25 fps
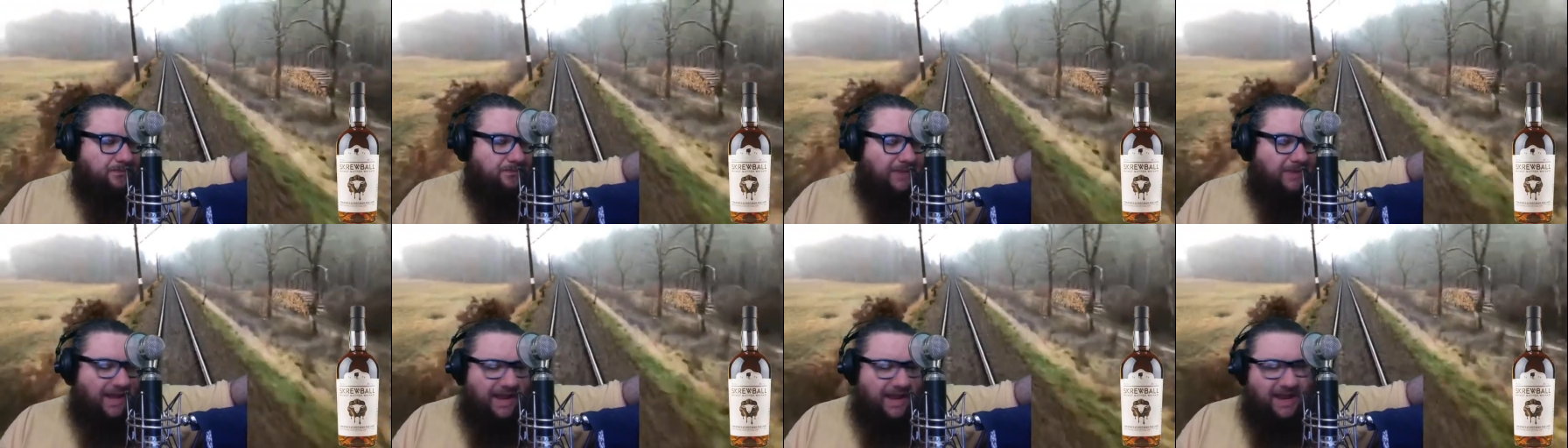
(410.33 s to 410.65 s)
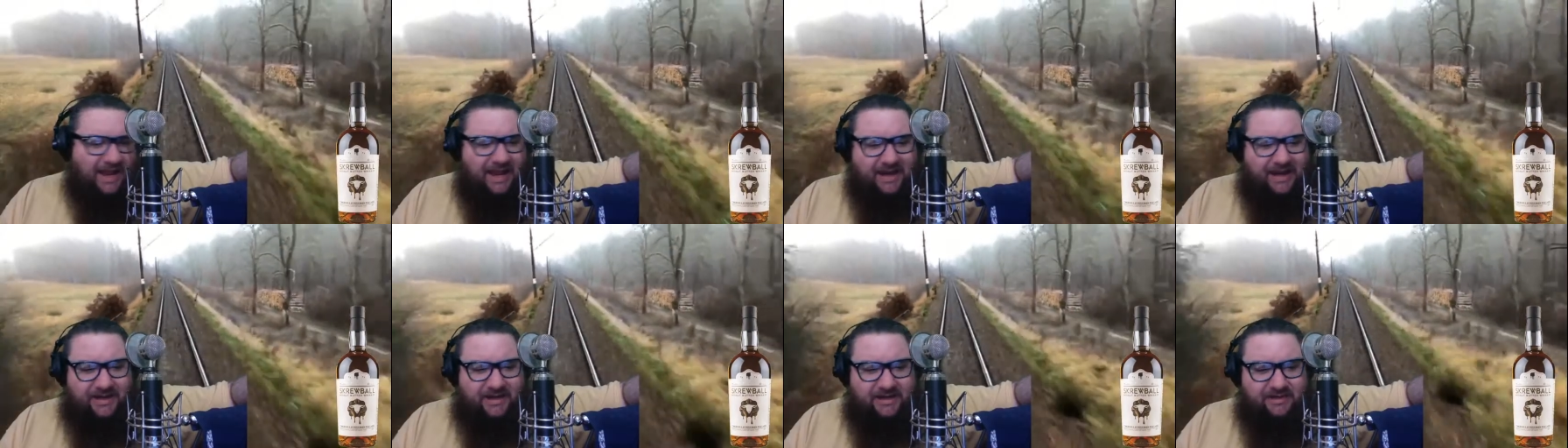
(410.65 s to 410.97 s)

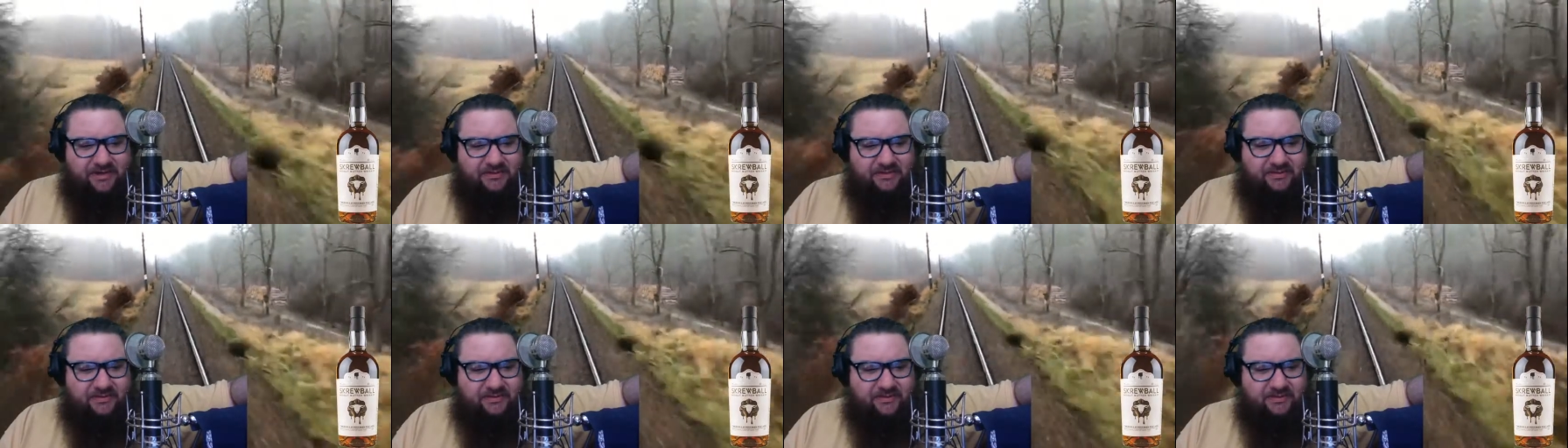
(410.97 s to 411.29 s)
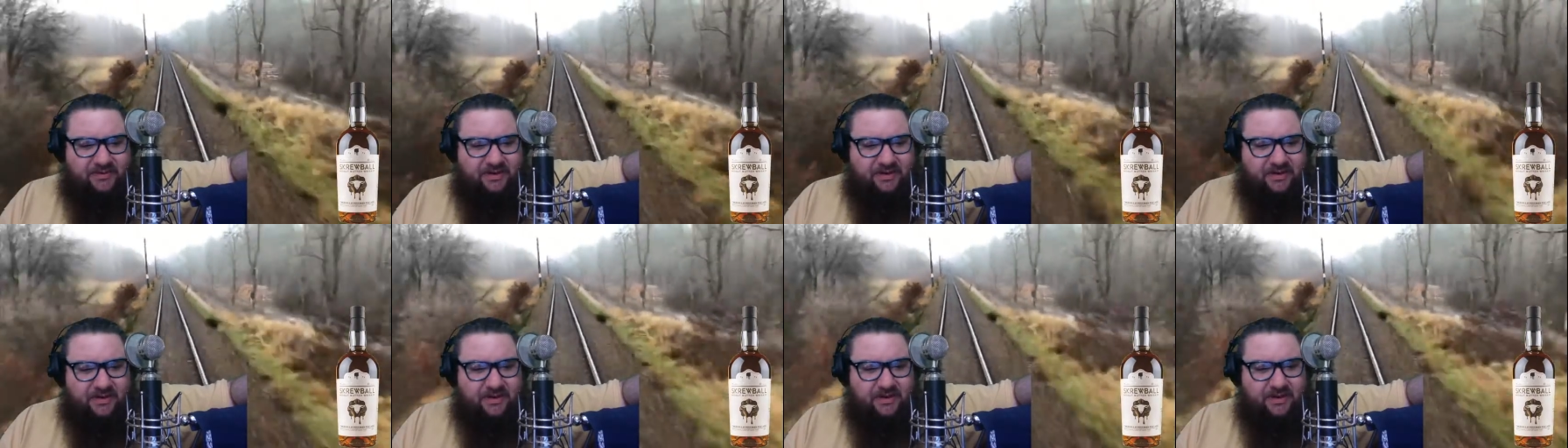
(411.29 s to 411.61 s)
active.
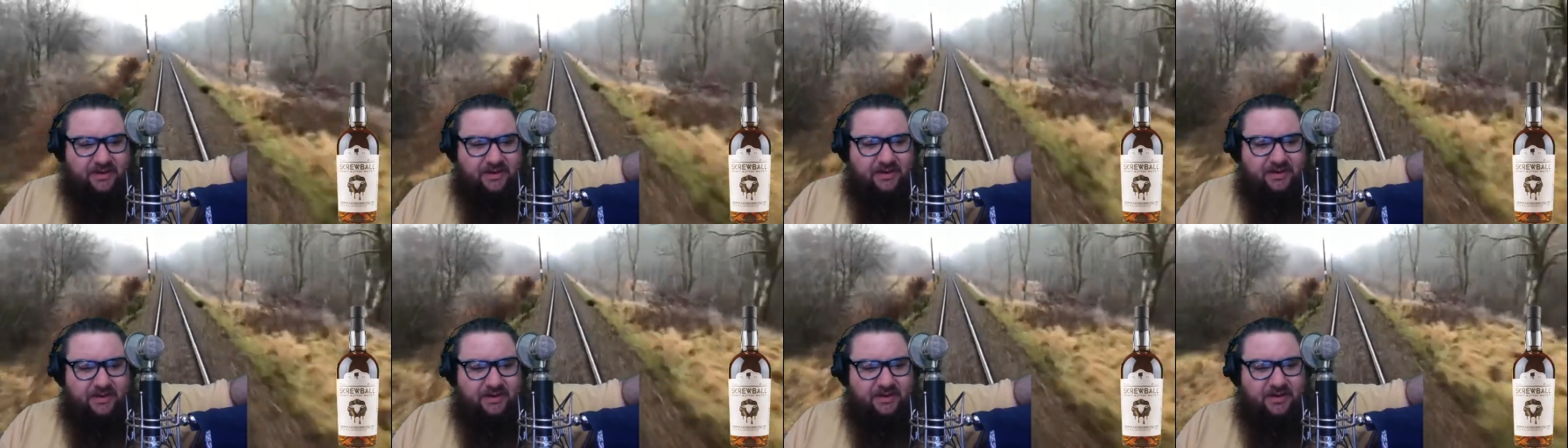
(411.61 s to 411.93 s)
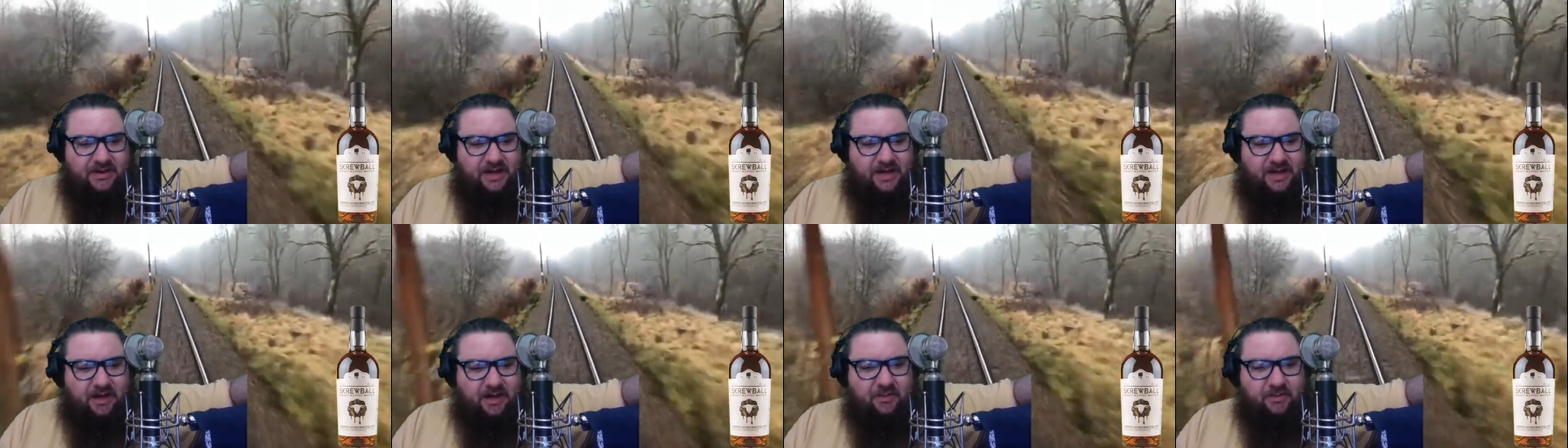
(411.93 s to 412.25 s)

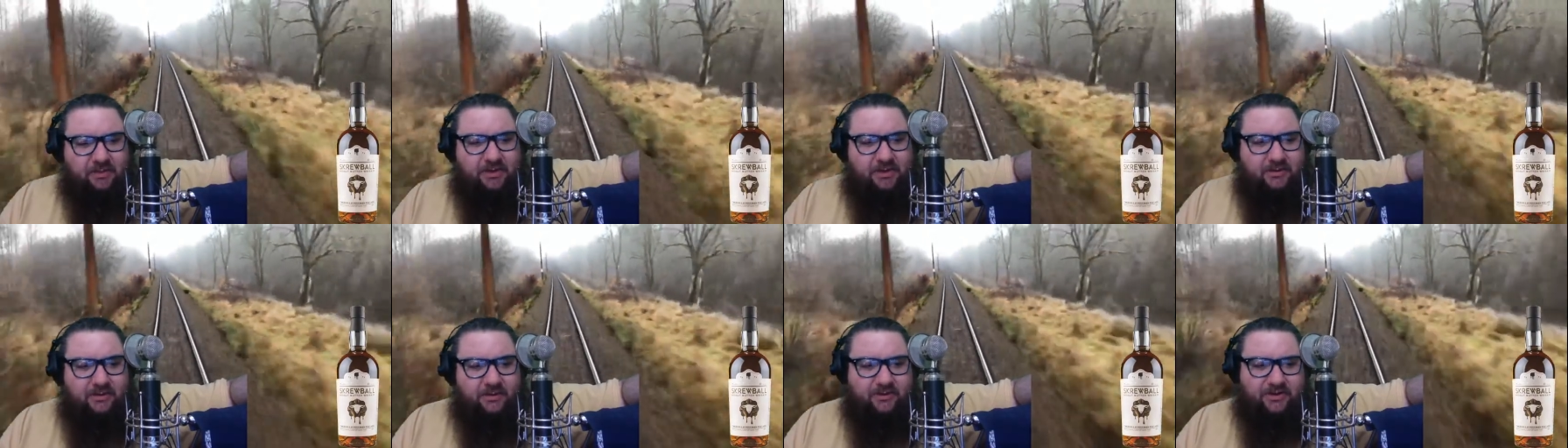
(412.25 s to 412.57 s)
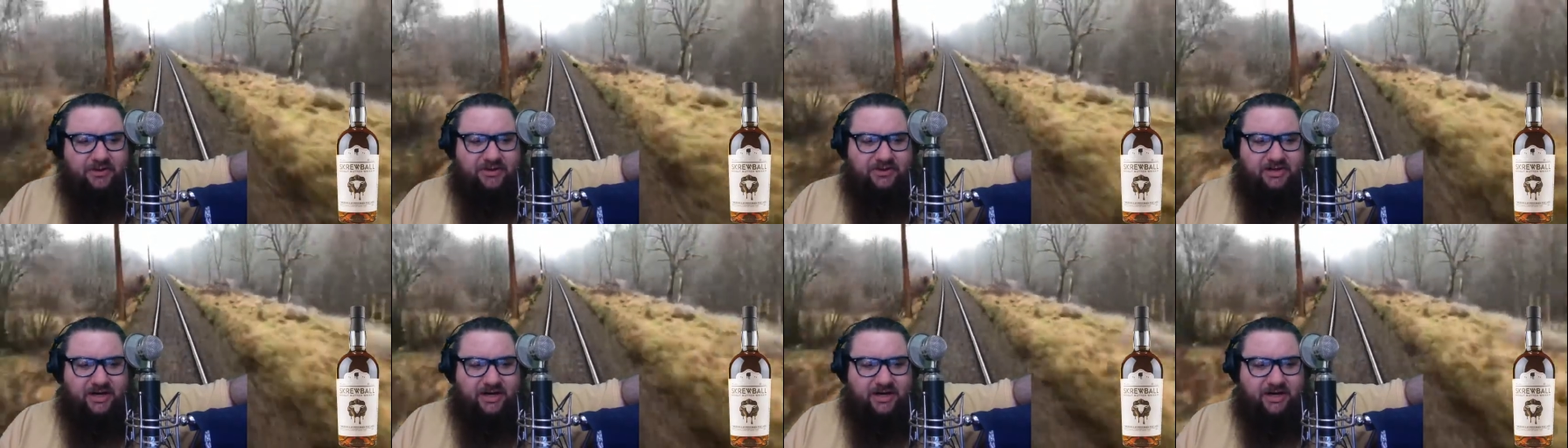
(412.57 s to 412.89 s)
I really
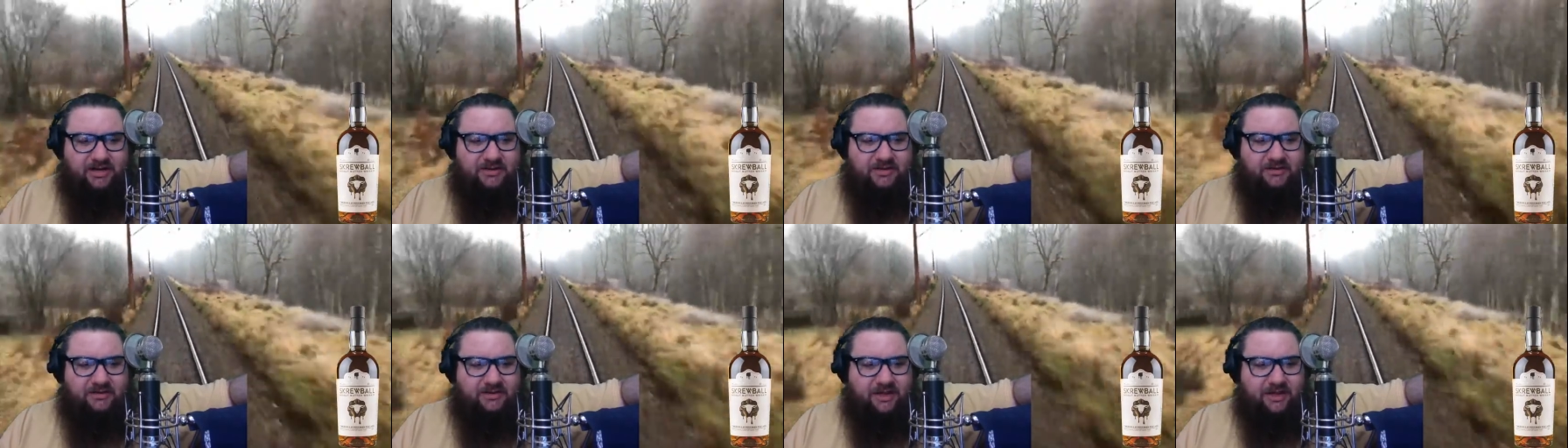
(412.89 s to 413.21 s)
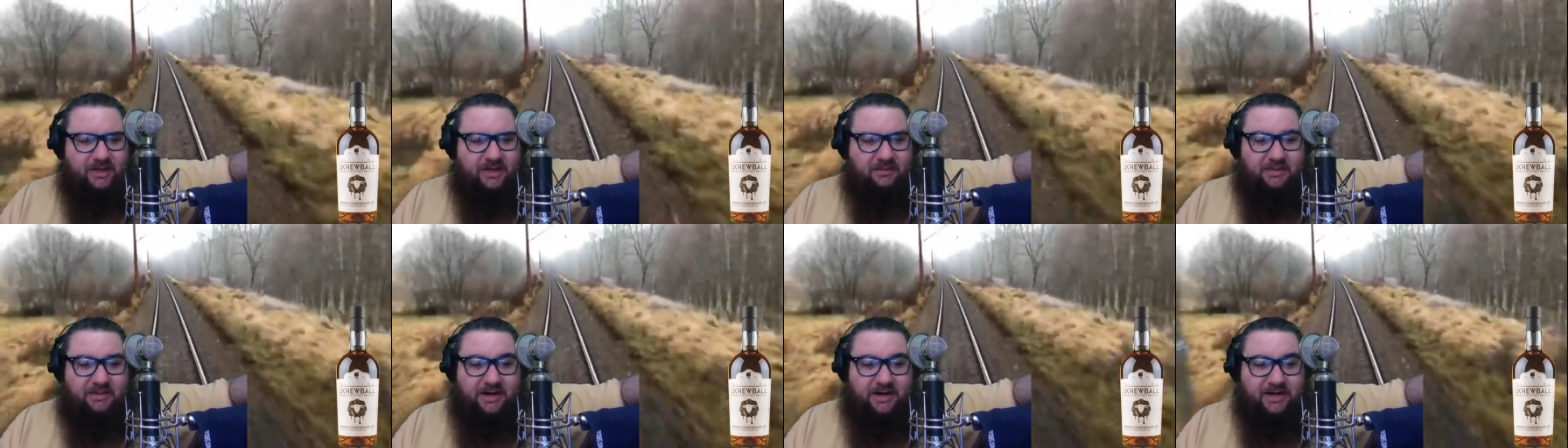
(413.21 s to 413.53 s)
wish I could do
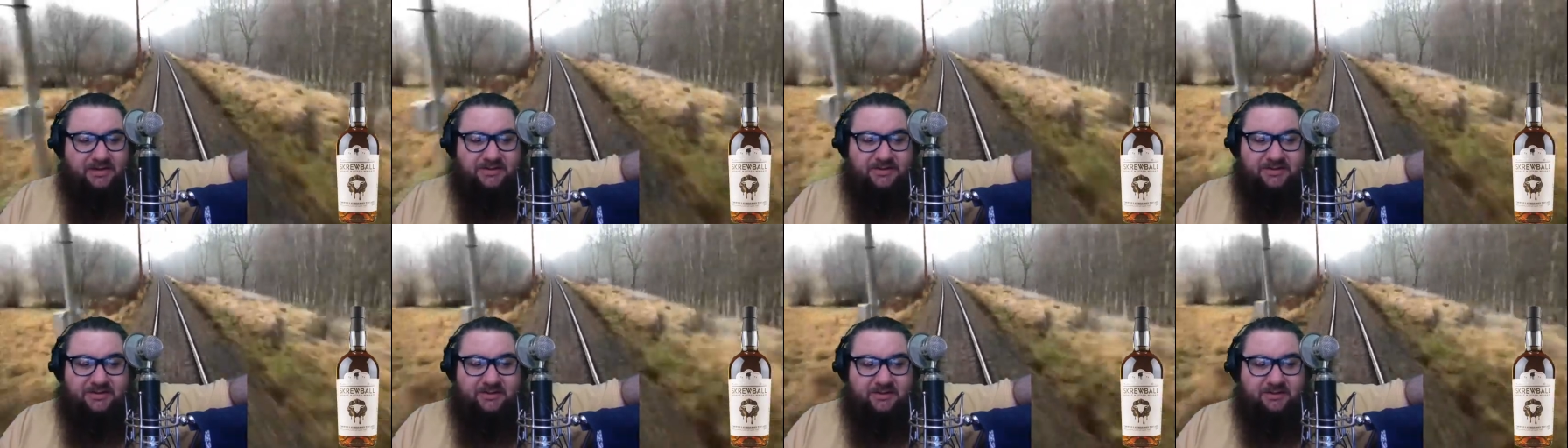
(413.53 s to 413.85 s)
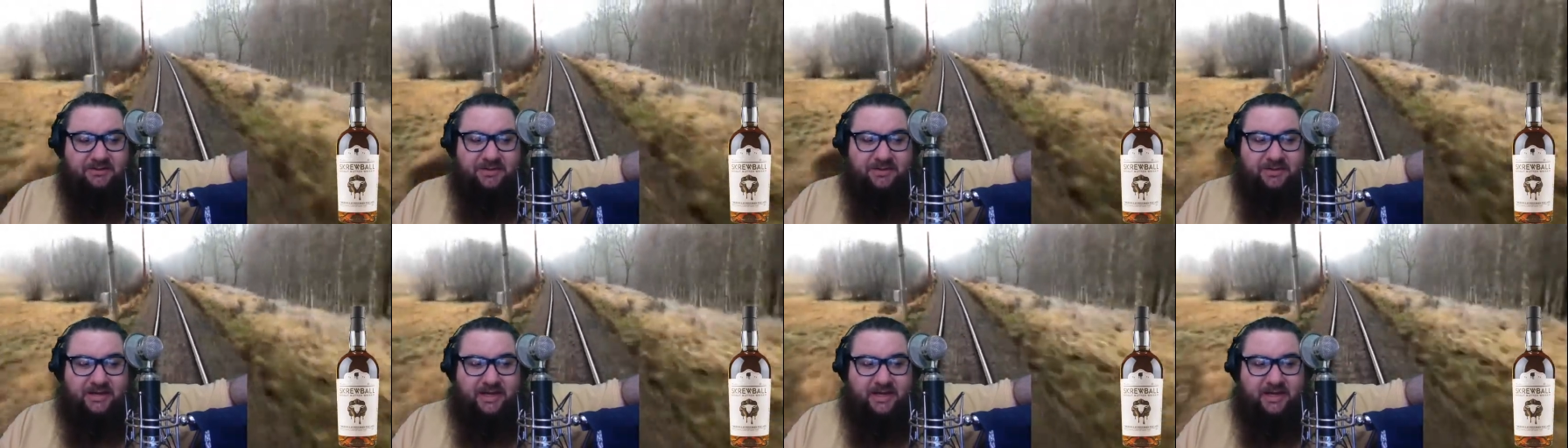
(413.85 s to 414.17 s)
that, but I just
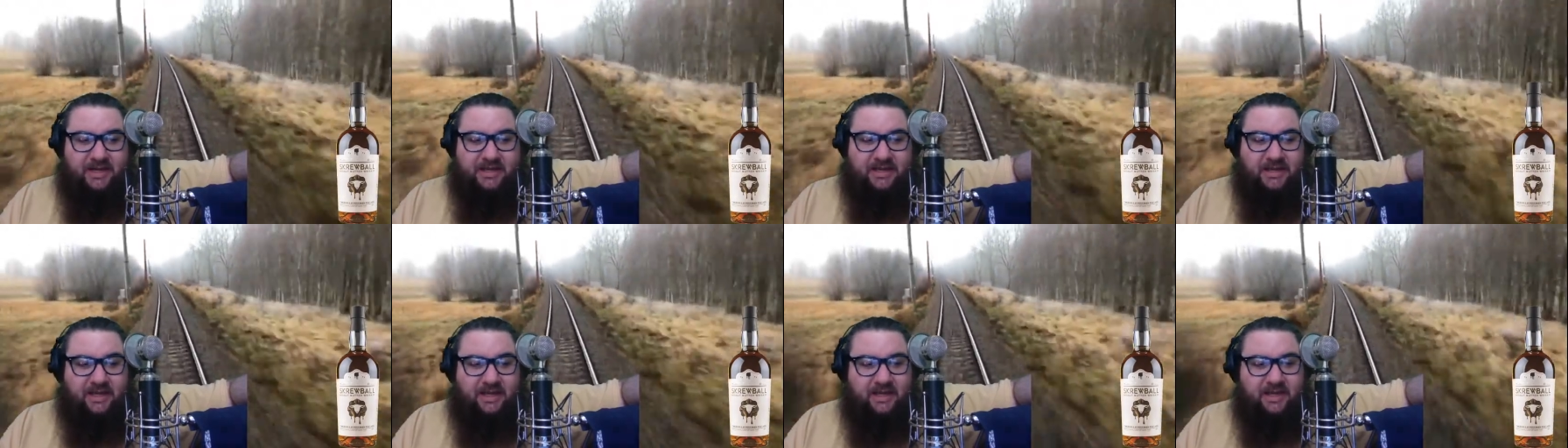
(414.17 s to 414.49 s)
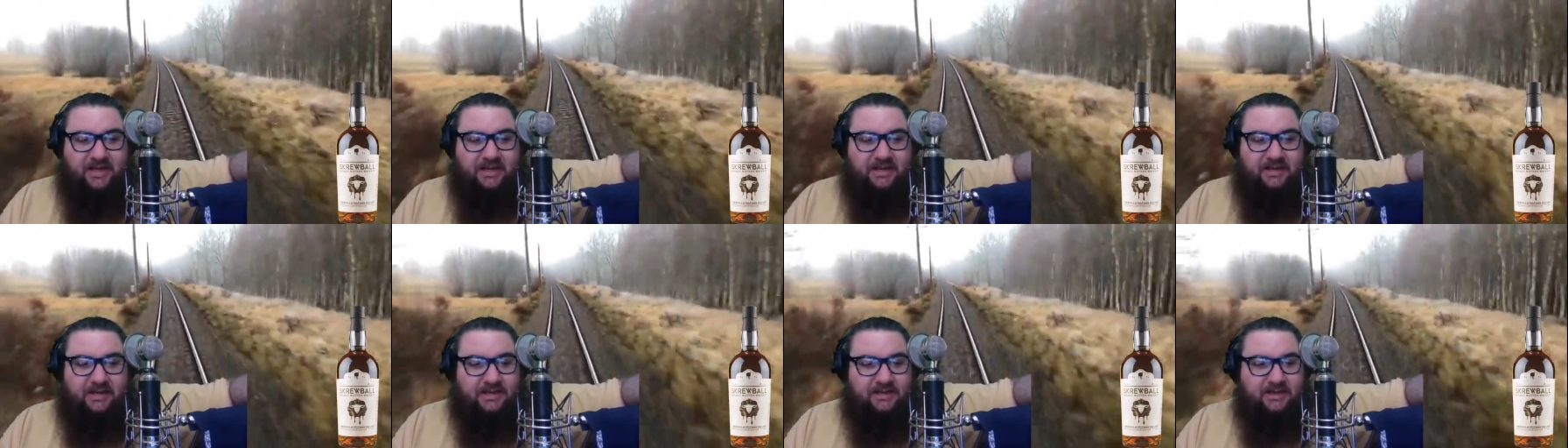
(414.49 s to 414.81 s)
don't think I
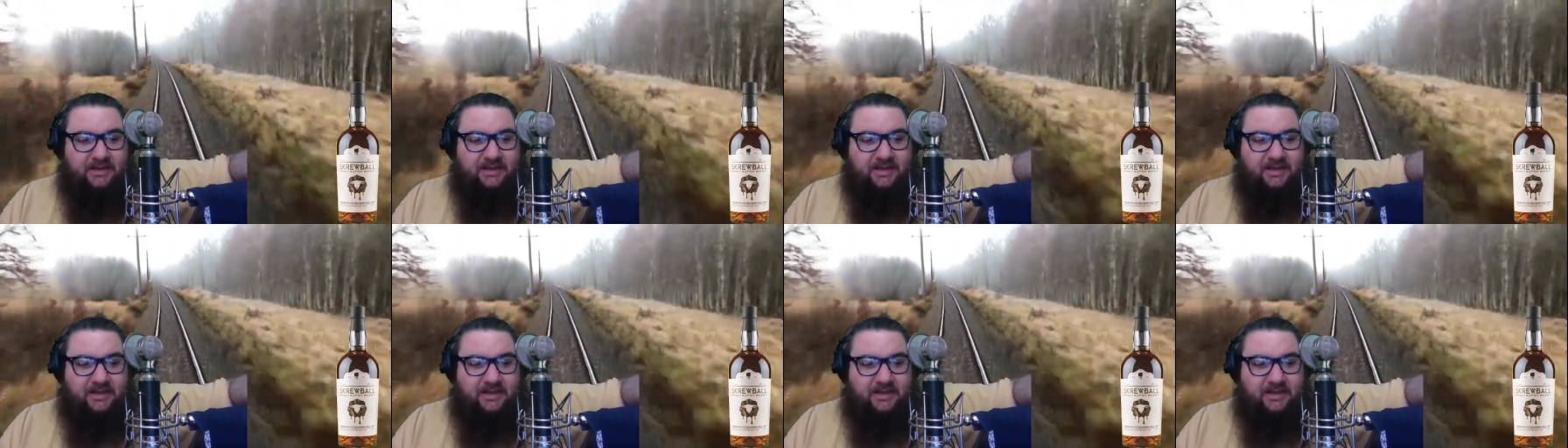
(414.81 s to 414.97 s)
can.